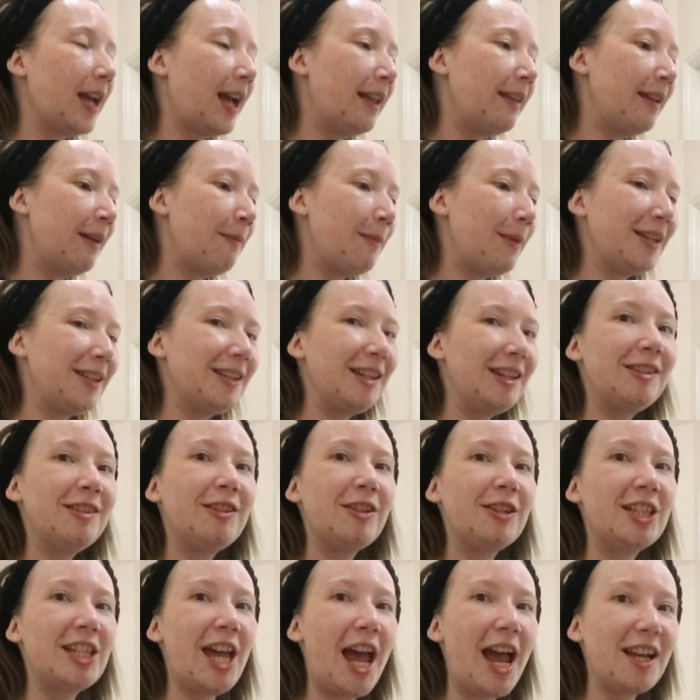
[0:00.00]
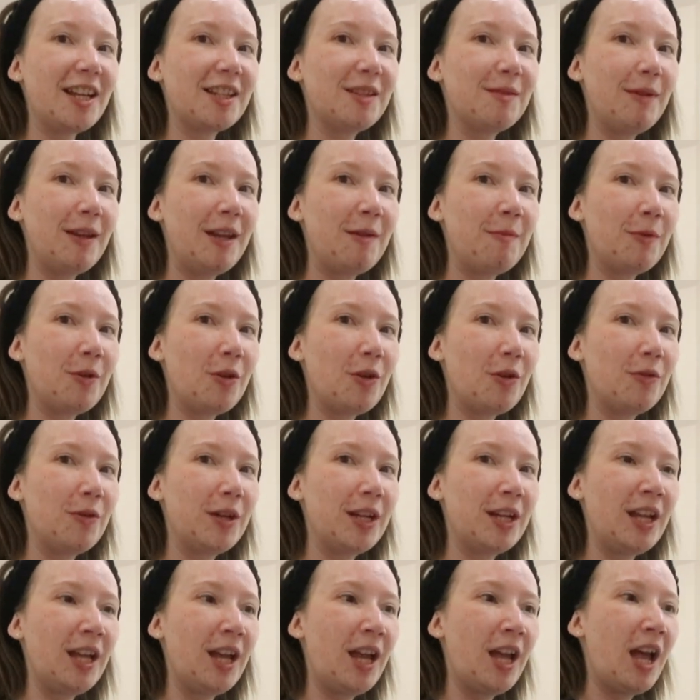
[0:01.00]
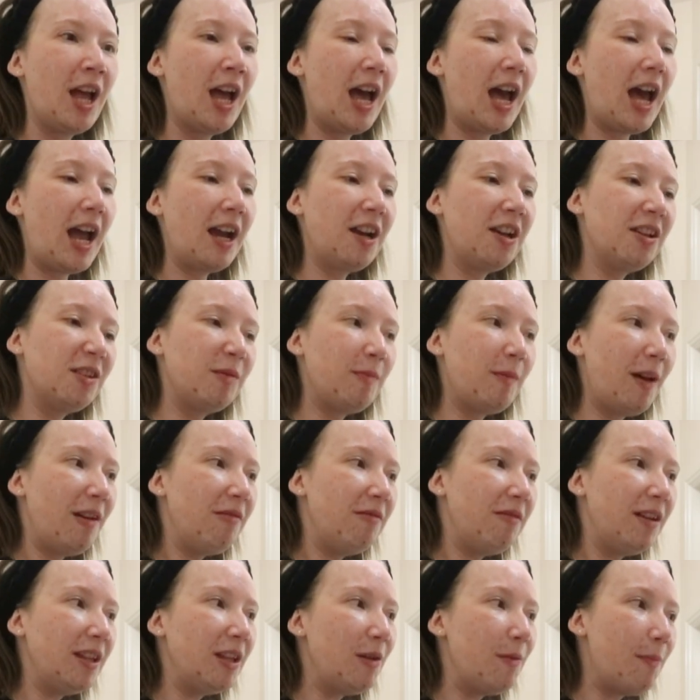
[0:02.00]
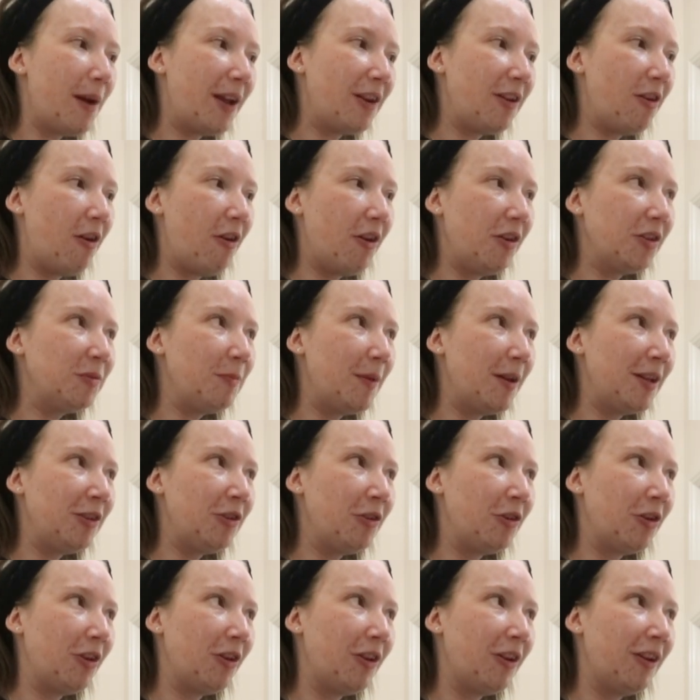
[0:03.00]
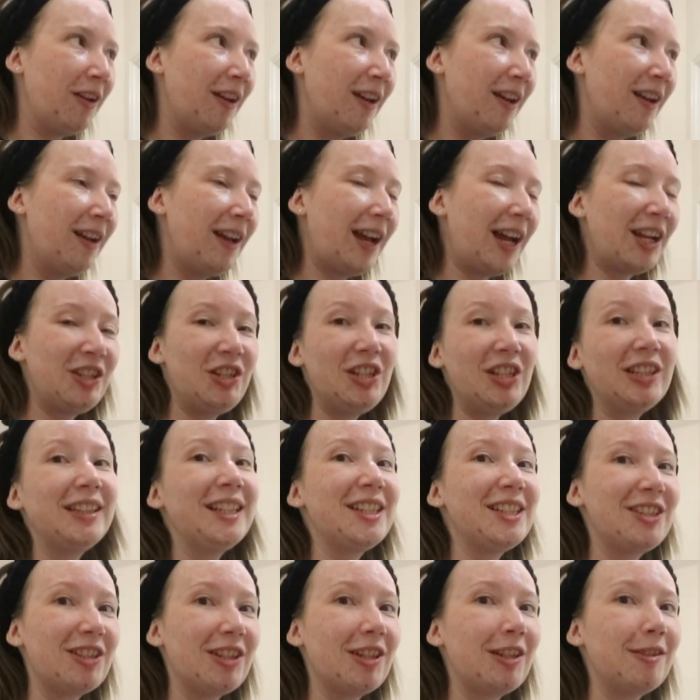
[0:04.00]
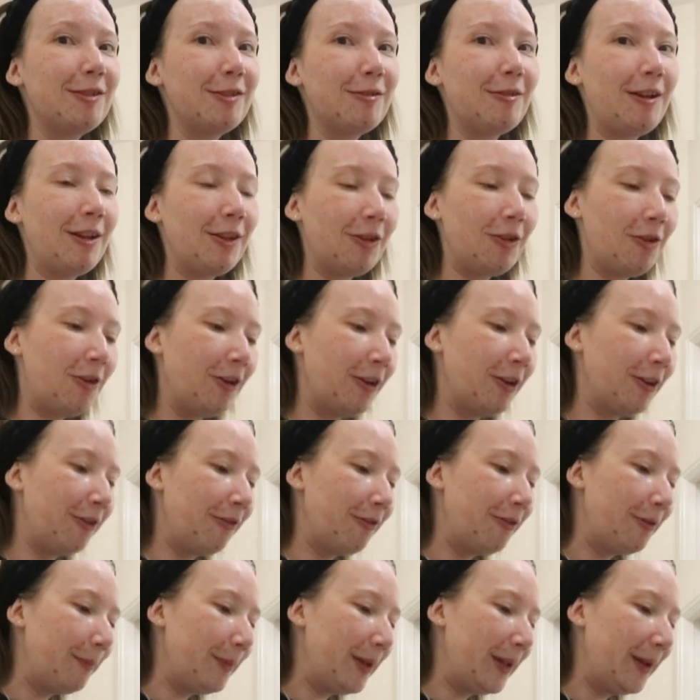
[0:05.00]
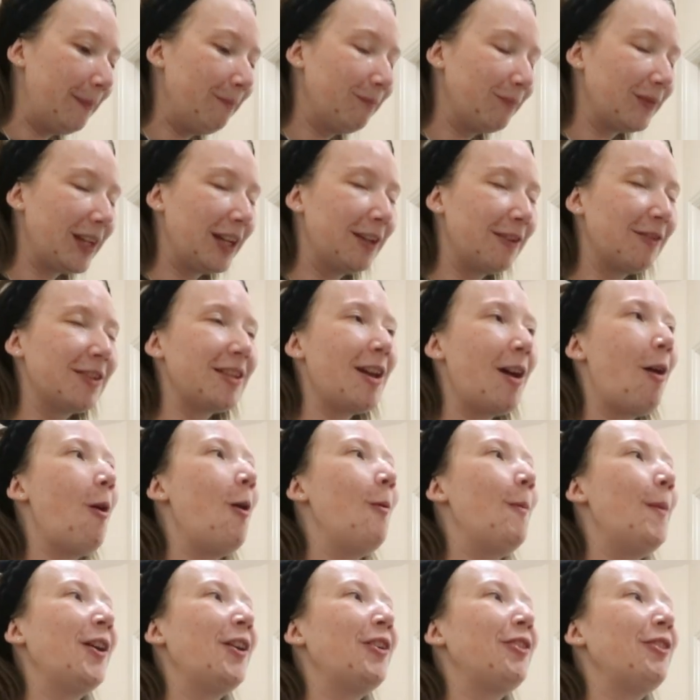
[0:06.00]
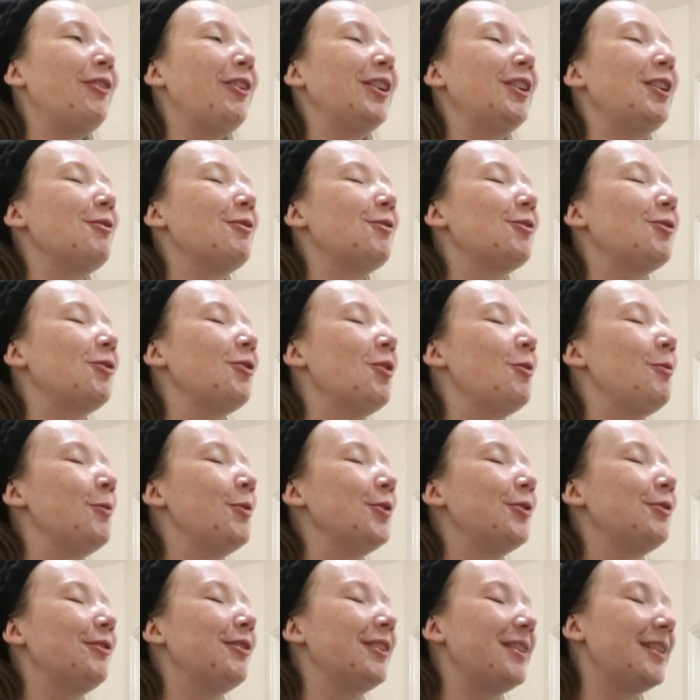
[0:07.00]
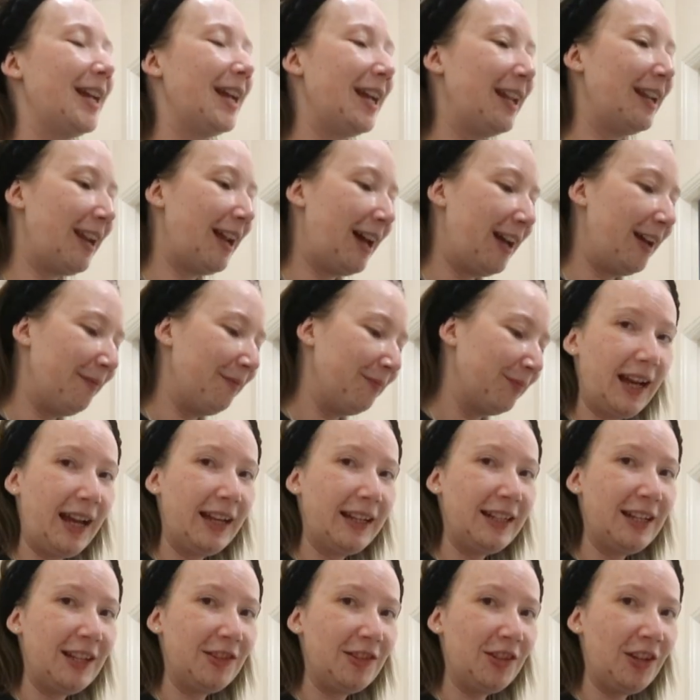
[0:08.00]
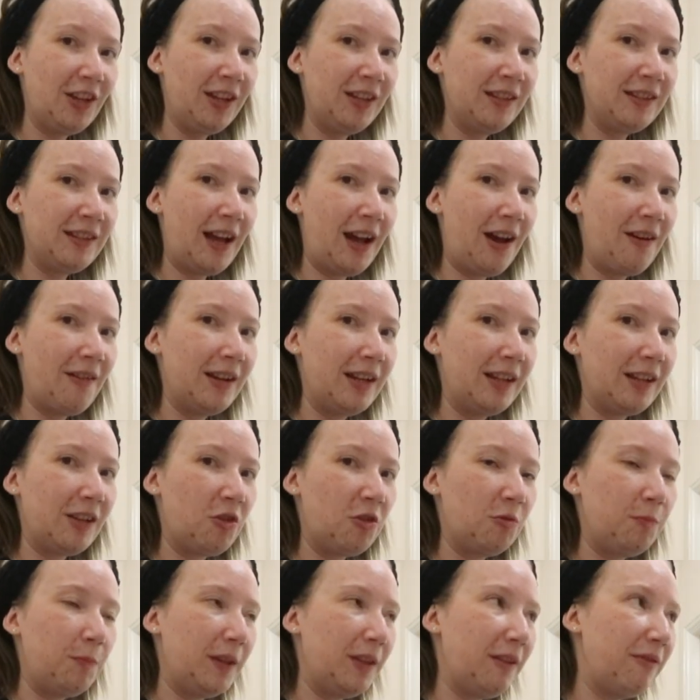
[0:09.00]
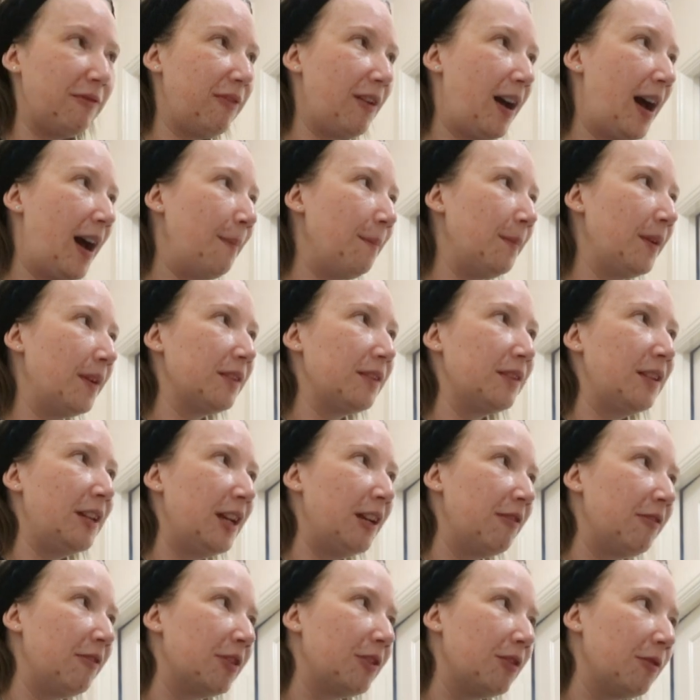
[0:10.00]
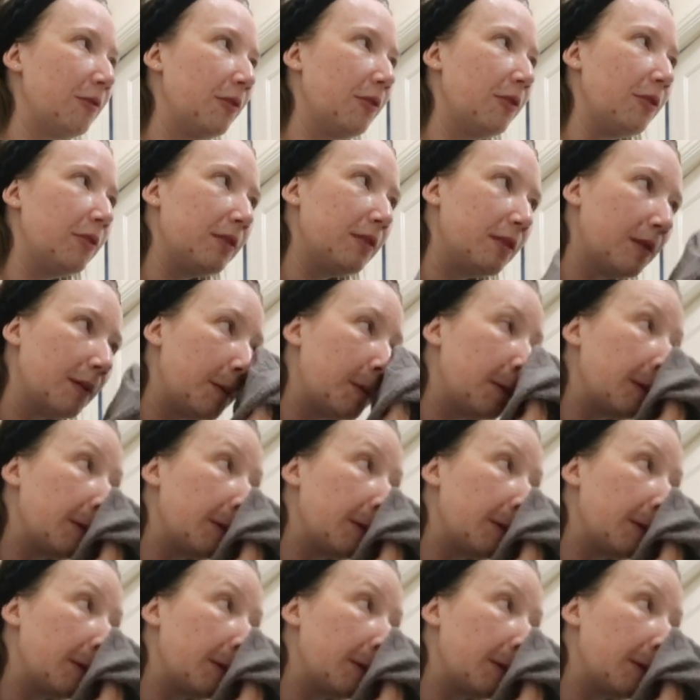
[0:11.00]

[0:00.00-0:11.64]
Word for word: And then my sister texts me and going, I can smell really bad horse manure. And she literally lives around the corner from me. And I was like, oh my god, thank you so much for saying that. And it turns out it could be the farm that's nearer to us.